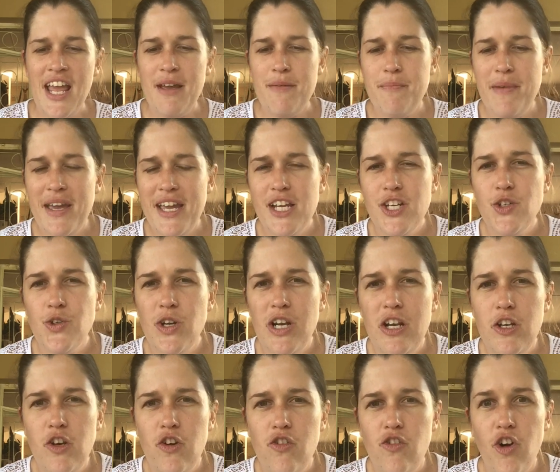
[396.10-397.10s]
Make sure
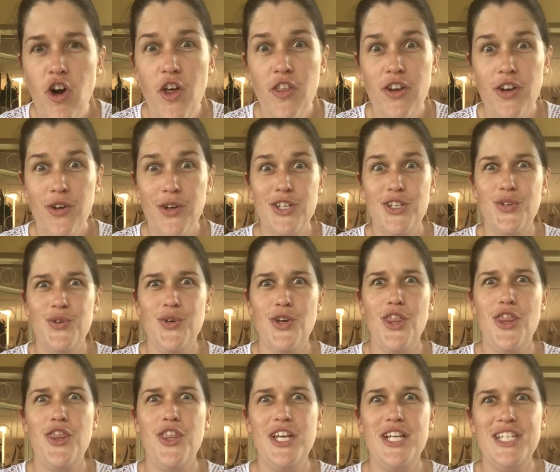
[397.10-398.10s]
you rather look at your
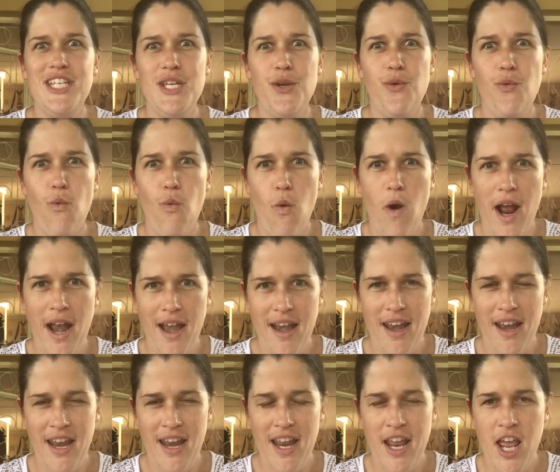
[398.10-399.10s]
31.
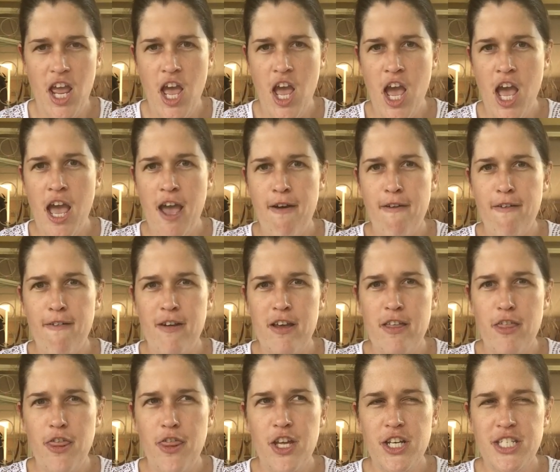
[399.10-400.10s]

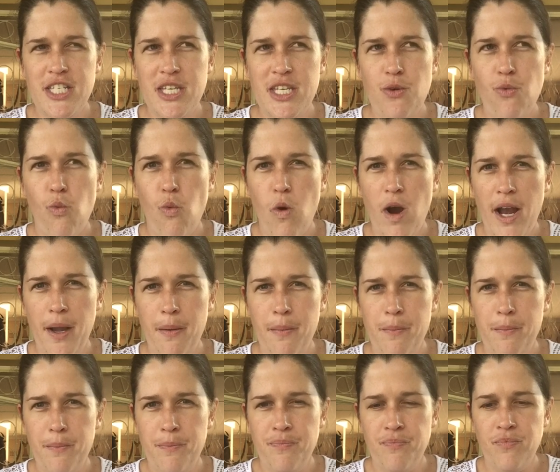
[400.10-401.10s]
31.
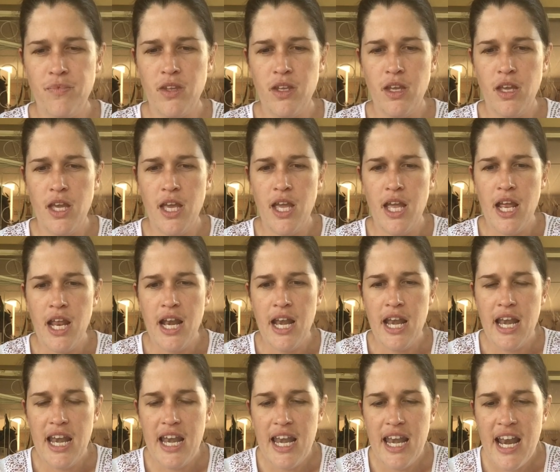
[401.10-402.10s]

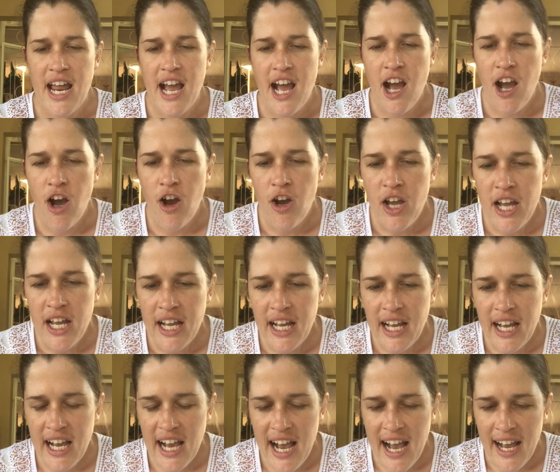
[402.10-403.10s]
Now,
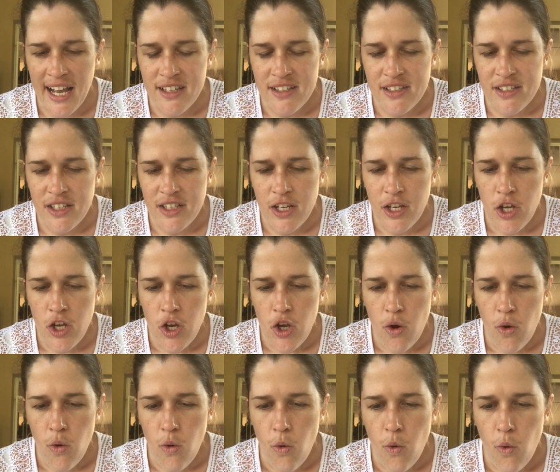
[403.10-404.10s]
guys,
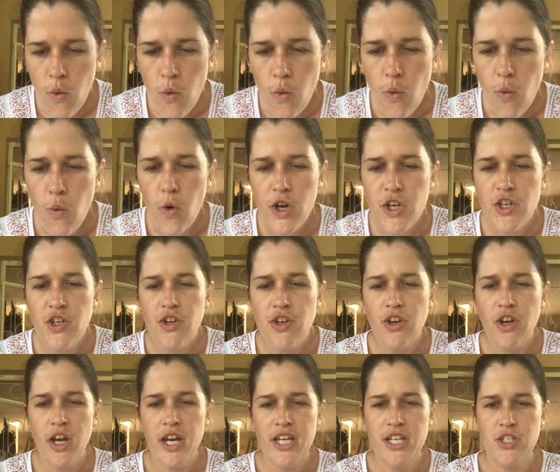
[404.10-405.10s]
what you're
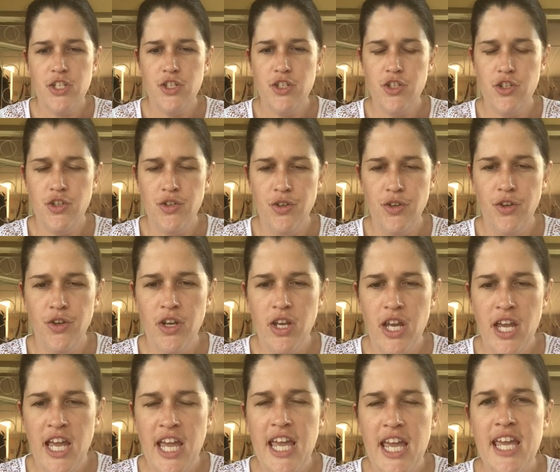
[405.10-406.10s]
going to do
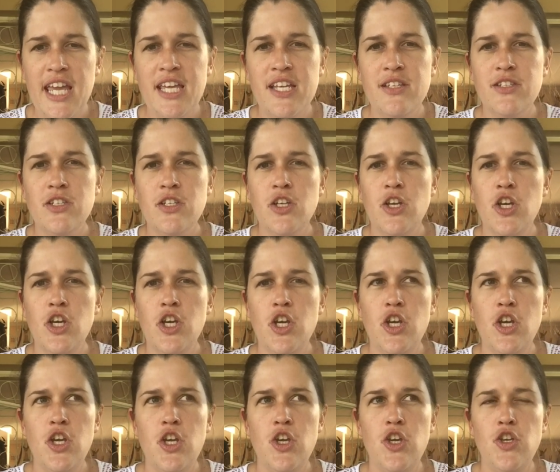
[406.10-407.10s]
is
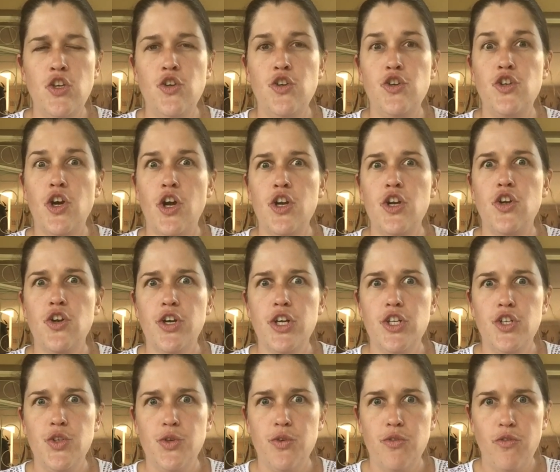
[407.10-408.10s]
you don't look
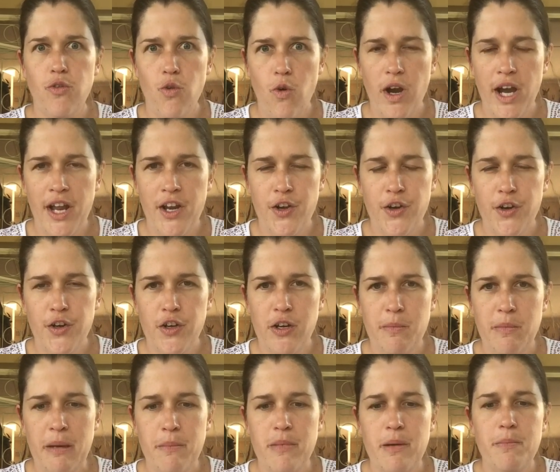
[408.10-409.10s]
at your 400,
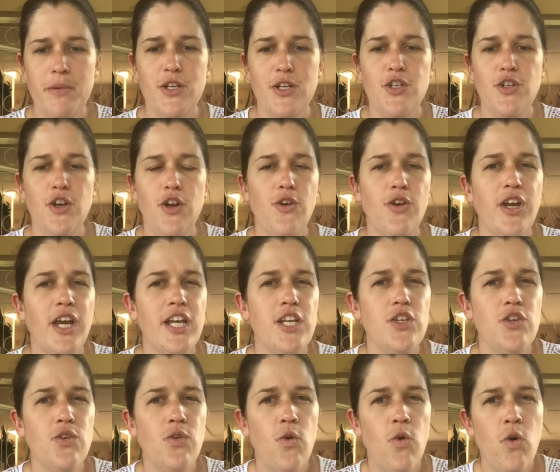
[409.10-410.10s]
remember, but you look
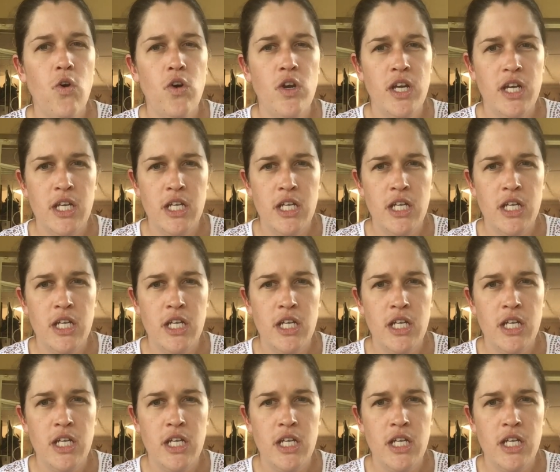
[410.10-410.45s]
at your